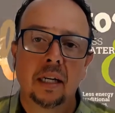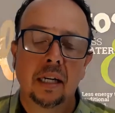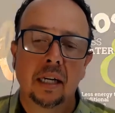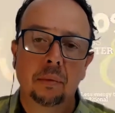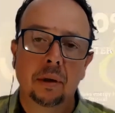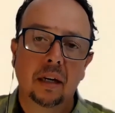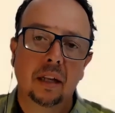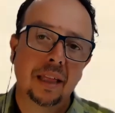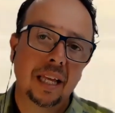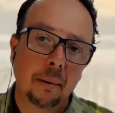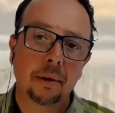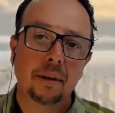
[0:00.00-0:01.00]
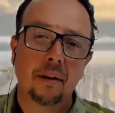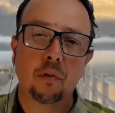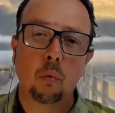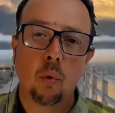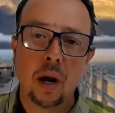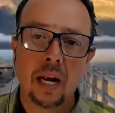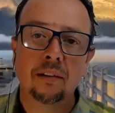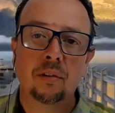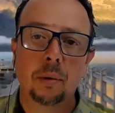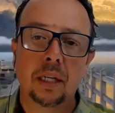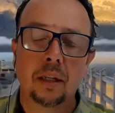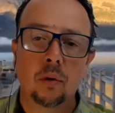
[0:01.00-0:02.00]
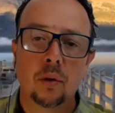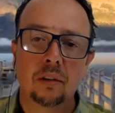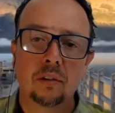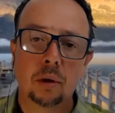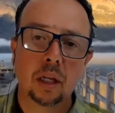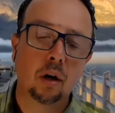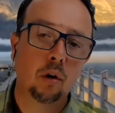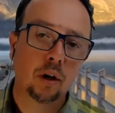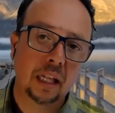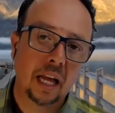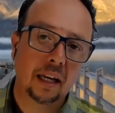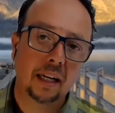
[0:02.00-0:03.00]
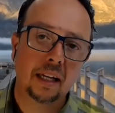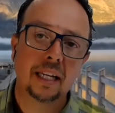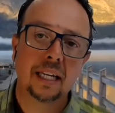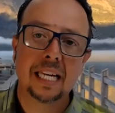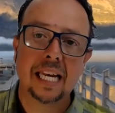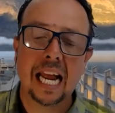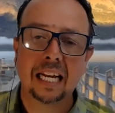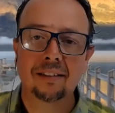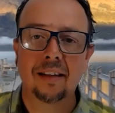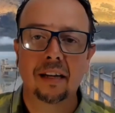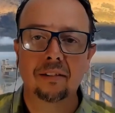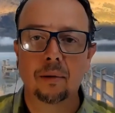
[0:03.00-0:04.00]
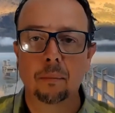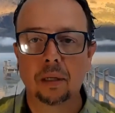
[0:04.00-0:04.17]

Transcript: And we got to think about different ways that we can do that. So we're going to look at that in the next section.